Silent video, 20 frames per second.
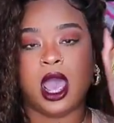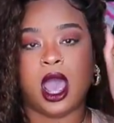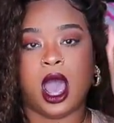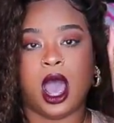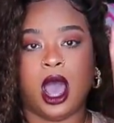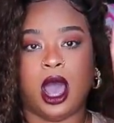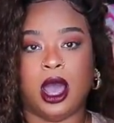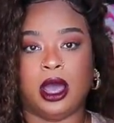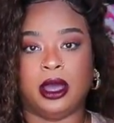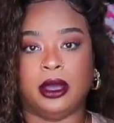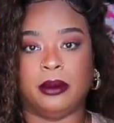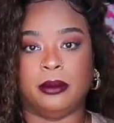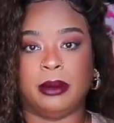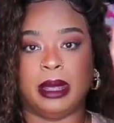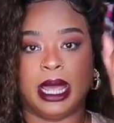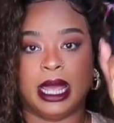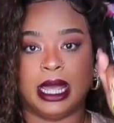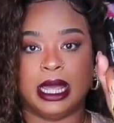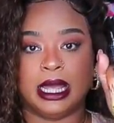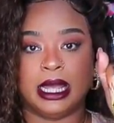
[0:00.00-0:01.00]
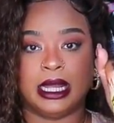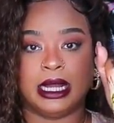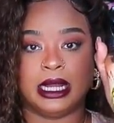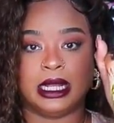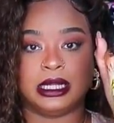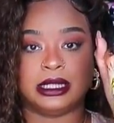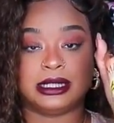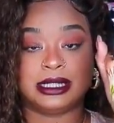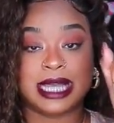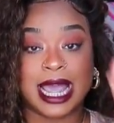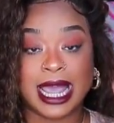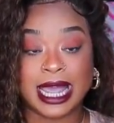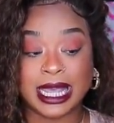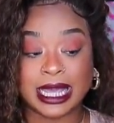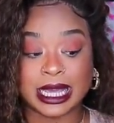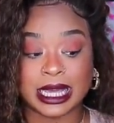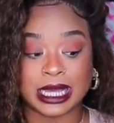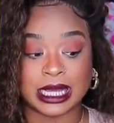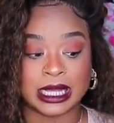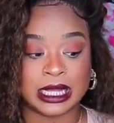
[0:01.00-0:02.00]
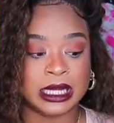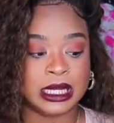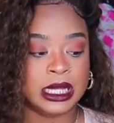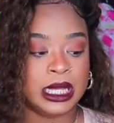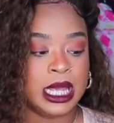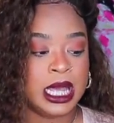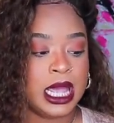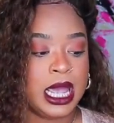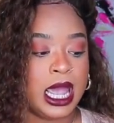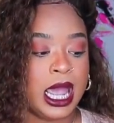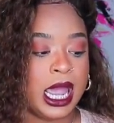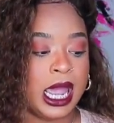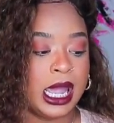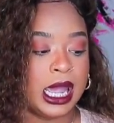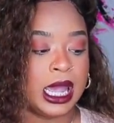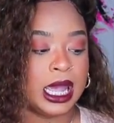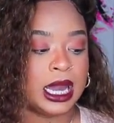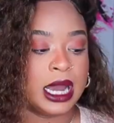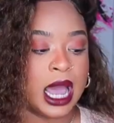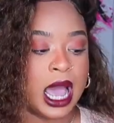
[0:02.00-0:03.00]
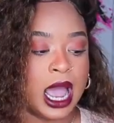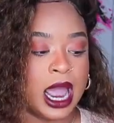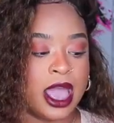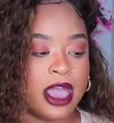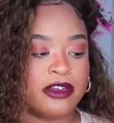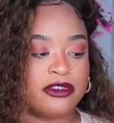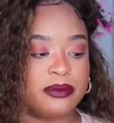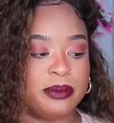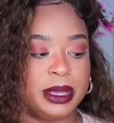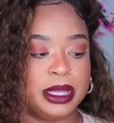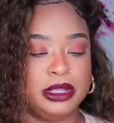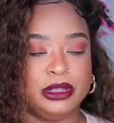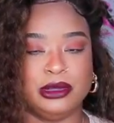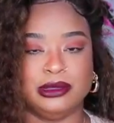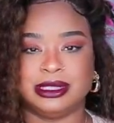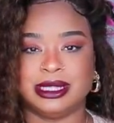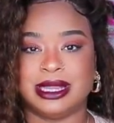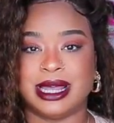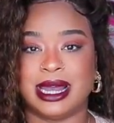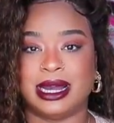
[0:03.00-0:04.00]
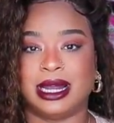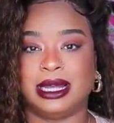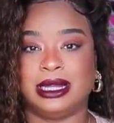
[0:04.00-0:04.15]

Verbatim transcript: um, and tan and I have been using that